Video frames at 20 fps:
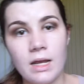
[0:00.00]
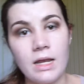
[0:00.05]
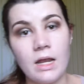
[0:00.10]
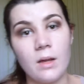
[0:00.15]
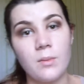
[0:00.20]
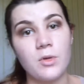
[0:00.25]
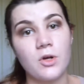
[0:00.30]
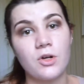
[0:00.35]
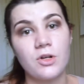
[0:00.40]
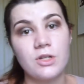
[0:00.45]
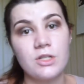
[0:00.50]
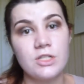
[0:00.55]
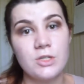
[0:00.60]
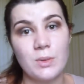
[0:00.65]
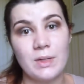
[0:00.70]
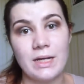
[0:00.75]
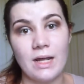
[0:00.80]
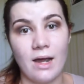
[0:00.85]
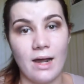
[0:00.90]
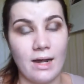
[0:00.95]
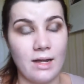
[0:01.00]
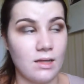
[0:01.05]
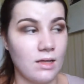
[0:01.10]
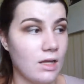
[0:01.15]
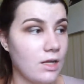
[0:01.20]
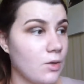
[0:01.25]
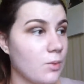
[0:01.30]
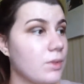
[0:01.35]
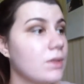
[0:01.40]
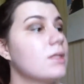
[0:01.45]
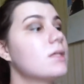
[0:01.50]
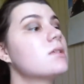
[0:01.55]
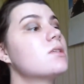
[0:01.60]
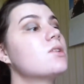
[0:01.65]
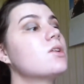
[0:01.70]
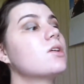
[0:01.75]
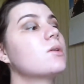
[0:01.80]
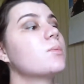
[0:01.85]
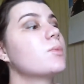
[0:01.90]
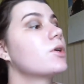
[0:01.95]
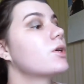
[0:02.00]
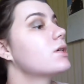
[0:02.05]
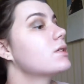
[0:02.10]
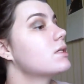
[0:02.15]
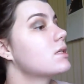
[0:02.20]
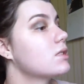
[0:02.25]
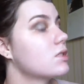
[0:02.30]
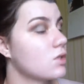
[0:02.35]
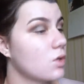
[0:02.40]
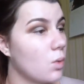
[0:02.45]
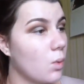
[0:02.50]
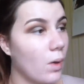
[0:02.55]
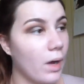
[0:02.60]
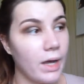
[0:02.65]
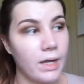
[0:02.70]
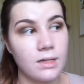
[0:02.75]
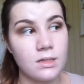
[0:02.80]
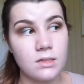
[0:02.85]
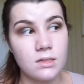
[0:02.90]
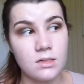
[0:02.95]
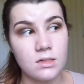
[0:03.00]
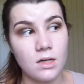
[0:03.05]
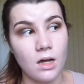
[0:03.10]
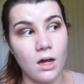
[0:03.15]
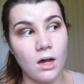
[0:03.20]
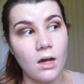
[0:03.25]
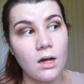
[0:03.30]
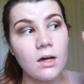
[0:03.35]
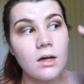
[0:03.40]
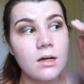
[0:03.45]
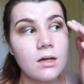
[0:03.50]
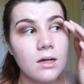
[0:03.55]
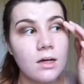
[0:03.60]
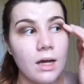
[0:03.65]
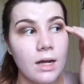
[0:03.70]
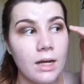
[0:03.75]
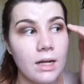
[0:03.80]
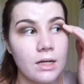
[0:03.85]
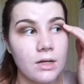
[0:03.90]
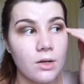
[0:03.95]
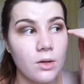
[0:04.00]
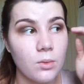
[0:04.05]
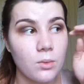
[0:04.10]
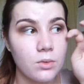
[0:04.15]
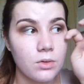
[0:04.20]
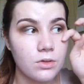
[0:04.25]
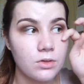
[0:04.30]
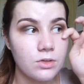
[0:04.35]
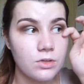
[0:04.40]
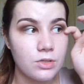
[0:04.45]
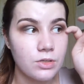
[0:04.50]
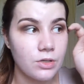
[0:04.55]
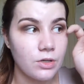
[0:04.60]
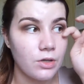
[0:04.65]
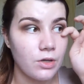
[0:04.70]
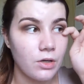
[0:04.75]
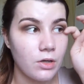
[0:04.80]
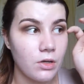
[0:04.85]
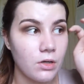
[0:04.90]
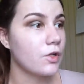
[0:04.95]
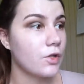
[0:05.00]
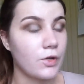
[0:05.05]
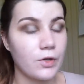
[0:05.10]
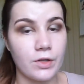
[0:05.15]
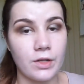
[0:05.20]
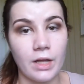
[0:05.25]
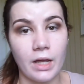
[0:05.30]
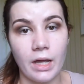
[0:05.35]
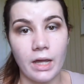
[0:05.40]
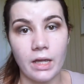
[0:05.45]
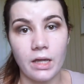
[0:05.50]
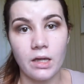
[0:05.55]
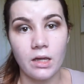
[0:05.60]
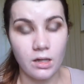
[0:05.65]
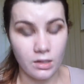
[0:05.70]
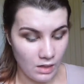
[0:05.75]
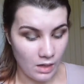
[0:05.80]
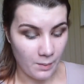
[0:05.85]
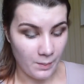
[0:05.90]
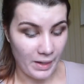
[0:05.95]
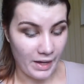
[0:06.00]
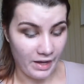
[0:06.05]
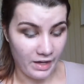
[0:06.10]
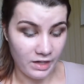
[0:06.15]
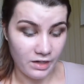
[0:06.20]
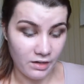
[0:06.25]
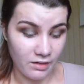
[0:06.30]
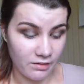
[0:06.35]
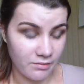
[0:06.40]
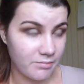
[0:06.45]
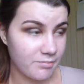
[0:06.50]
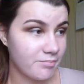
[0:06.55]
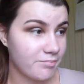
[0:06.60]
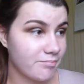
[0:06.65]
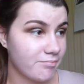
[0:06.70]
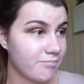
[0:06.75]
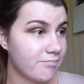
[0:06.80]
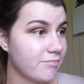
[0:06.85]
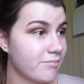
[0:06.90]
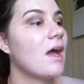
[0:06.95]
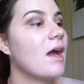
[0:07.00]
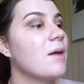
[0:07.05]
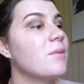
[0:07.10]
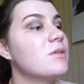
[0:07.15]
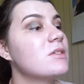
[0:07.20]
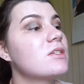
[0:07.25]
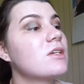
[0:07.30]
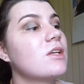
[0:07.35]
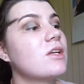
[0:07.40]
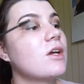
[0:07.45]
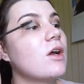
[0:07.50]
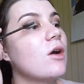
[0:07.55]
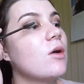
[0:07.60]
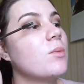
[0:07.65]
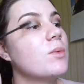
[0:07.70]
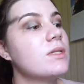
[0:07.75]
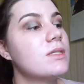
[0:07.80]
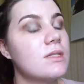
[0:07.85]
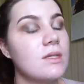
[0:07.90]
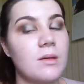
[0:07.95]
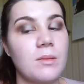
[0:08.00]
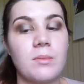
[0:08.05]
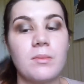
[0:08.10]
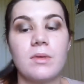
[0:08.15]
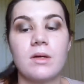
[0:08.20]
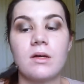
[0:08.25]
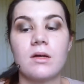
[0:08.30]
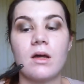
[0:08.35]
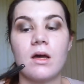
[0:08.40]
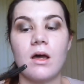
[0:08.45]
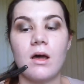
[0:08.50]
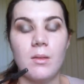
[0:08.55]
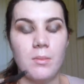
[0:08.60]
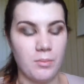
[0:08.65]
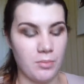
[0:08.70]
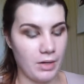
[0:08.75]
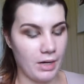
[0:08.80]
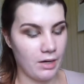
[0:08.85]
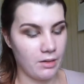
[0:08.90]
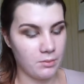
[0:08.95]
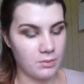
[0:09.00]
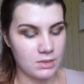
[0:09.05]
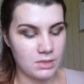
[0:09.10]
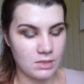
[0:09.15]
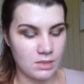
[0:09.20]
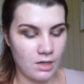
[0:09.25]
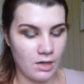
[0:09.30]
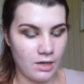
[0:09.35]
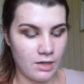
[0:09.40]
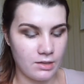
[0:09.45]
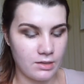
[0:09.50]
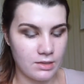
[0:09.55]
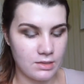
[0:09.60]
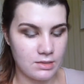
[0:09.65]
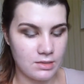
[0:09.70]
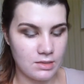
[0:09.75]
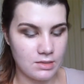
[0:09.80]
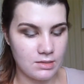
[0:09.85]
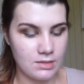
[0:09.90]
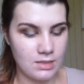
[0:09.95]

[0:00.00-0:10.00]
Now I'm not going to do any eyeliner with this look because it's quite dark and I don't want to look like a panda. I'm just going to go on with some brown mascara. This is